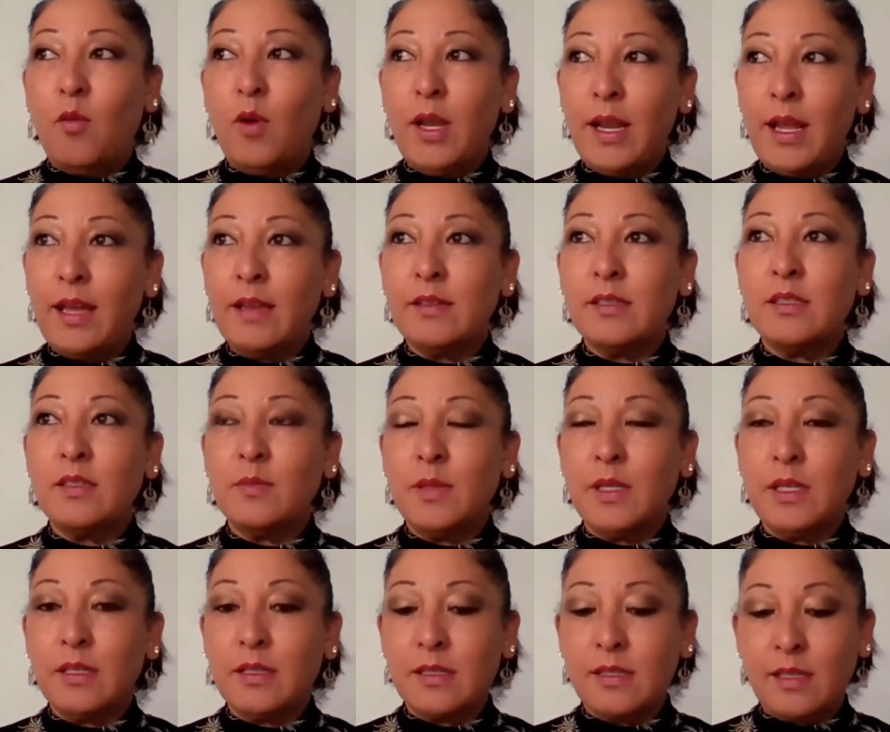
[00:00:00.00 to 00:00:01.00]
What has to
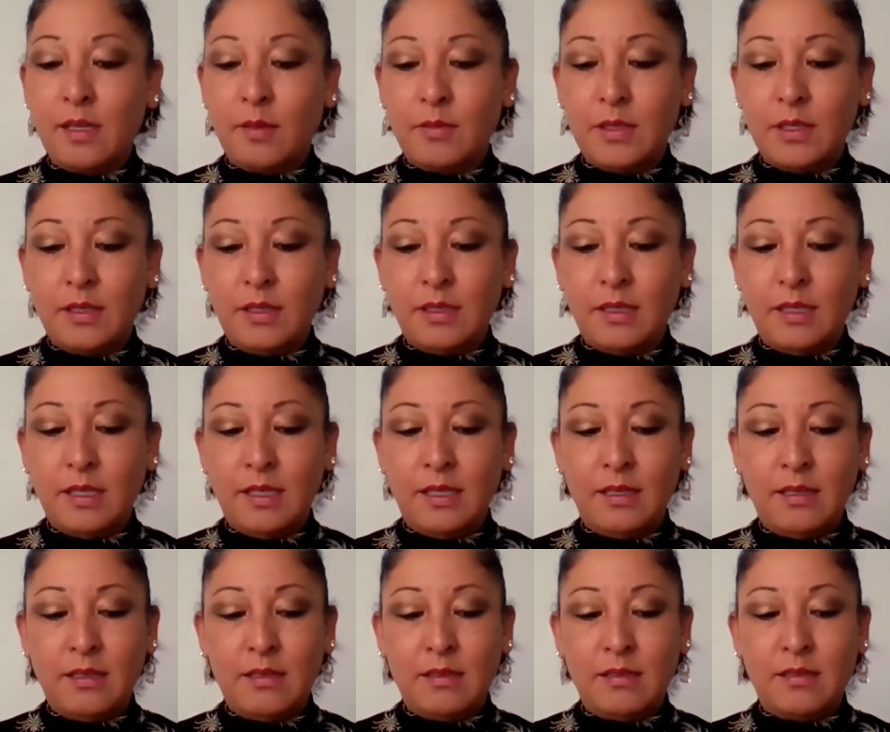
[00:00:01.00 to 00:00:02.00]
be accepted
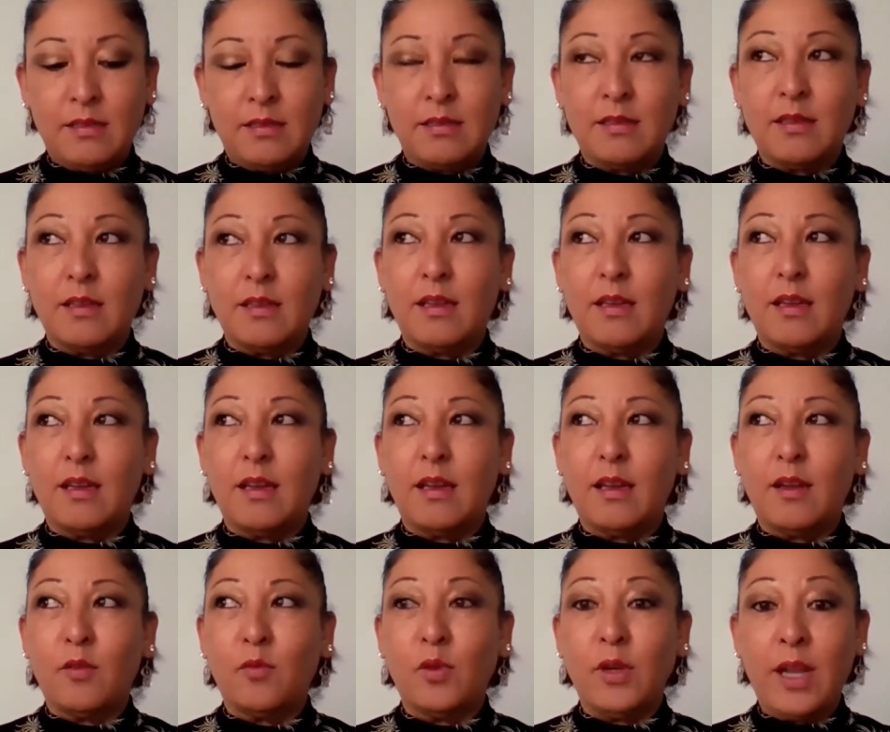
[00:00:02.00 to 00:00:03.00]
is
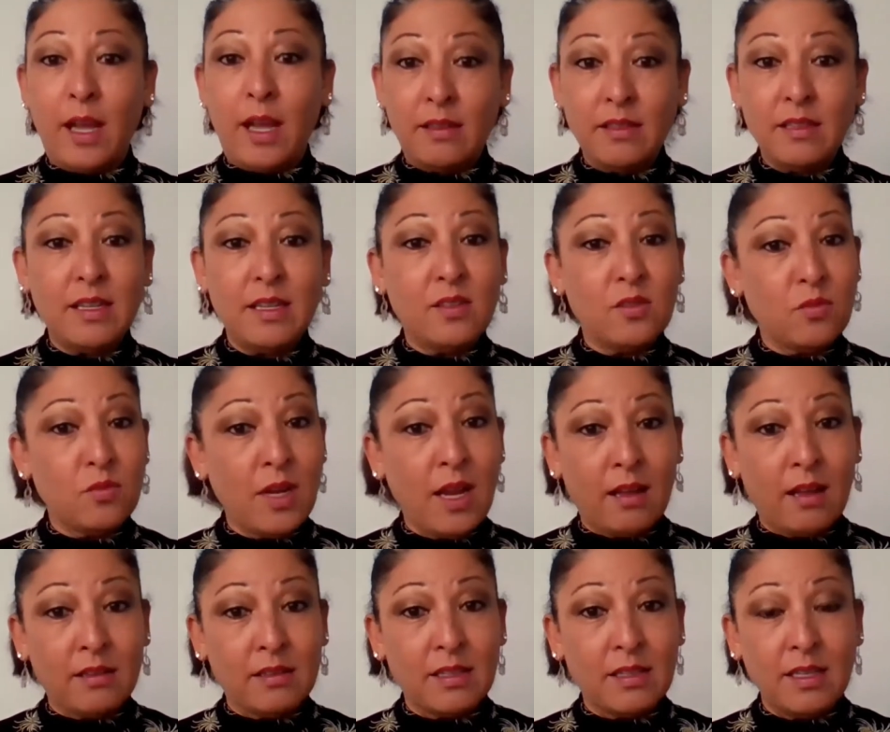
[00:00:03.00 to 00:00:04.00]
reality is
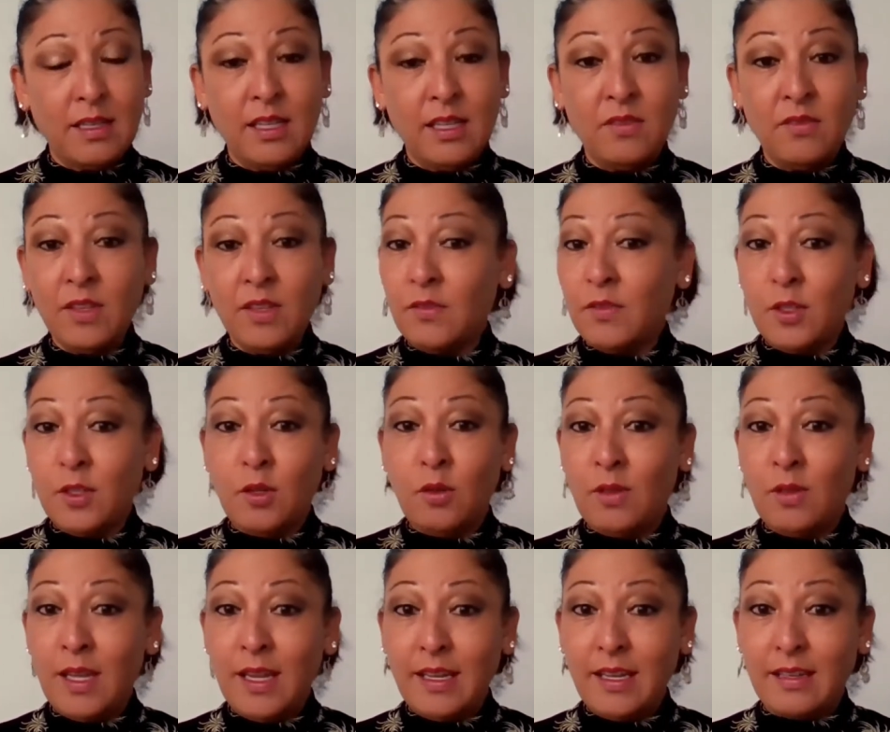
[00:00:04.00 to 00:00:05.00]
reality, even if you
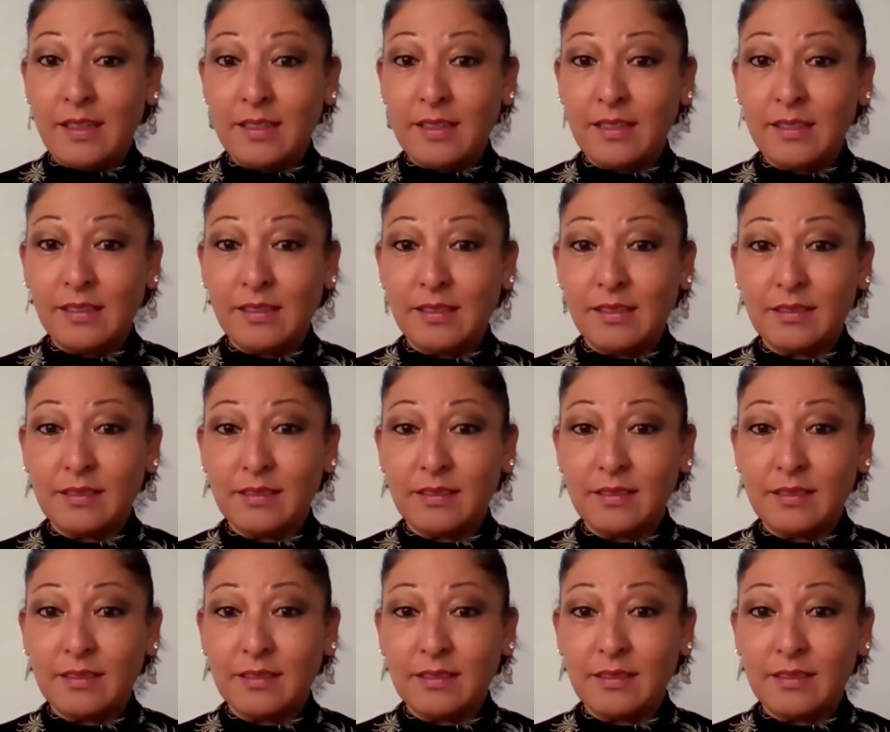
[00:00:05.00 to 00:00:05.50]
don't like it.